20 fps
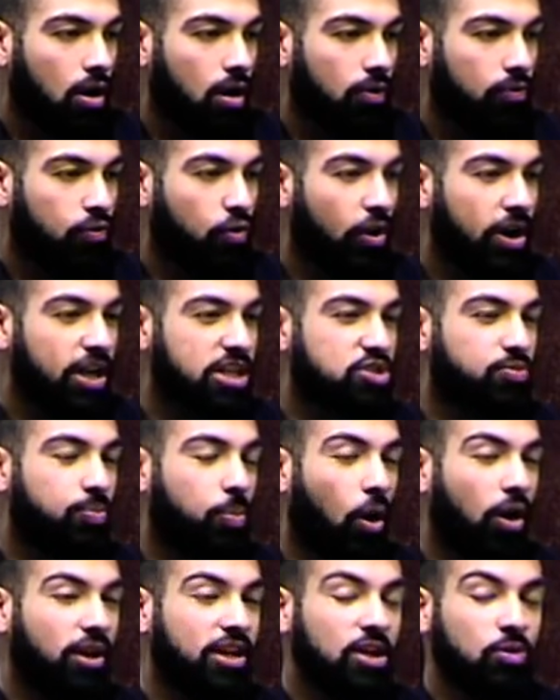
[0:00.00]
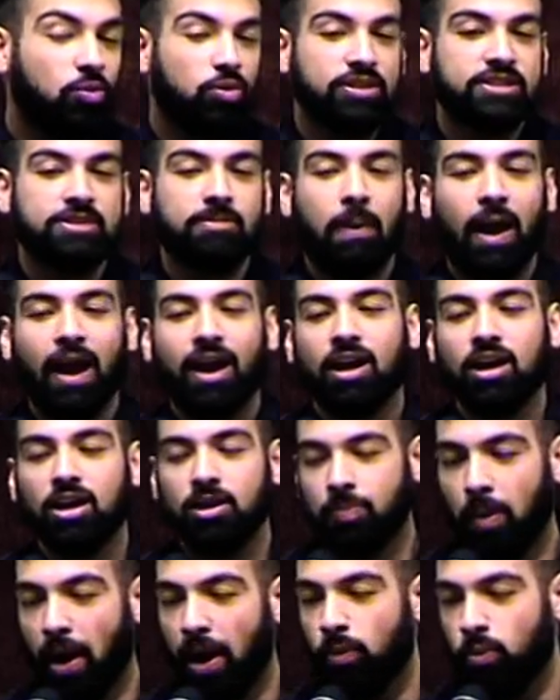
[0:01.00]
for his body was mangled
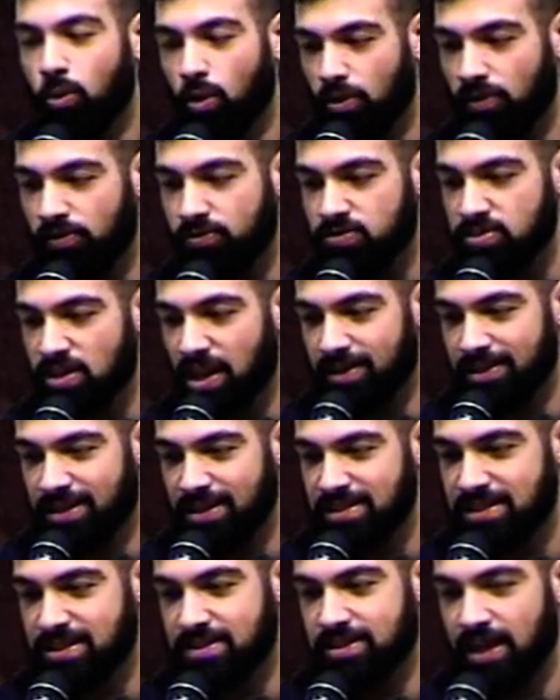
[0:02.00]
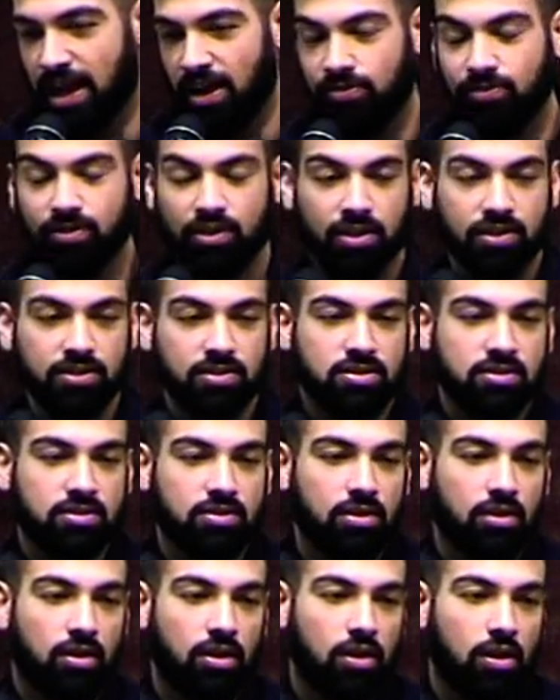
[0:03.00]
by wolves, and this is the evidence."
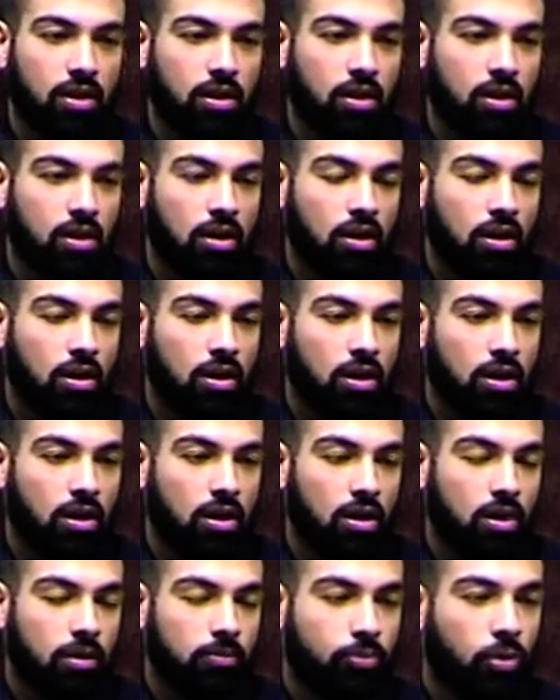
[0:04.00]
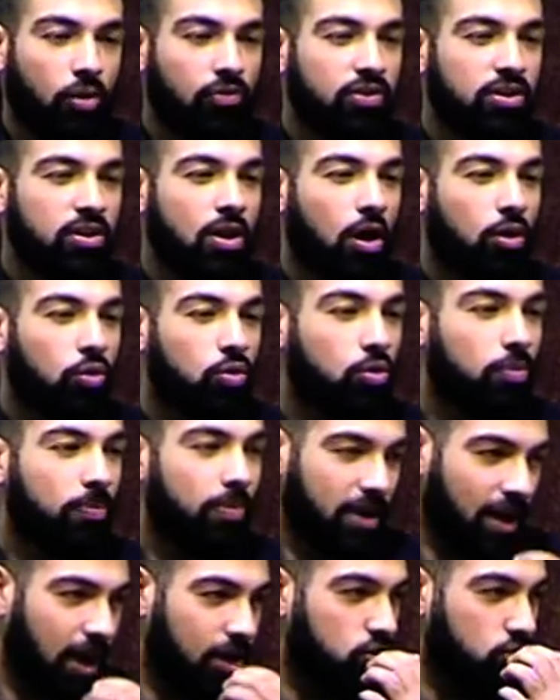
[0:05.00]
Prophet Yaqub
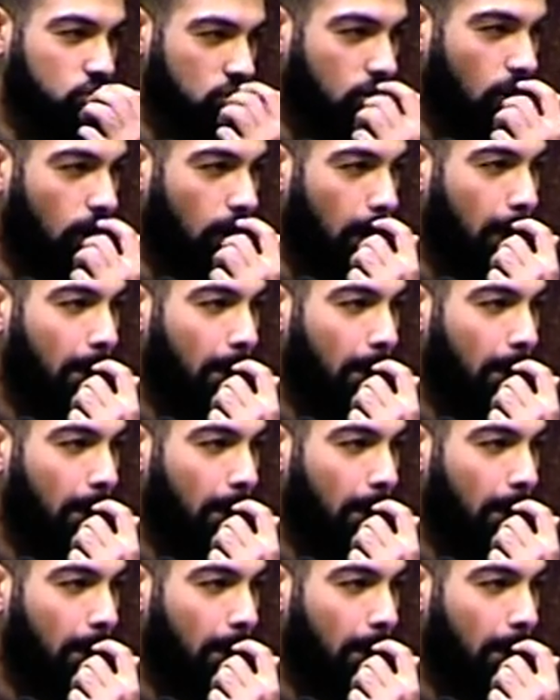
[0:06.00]
began to cry.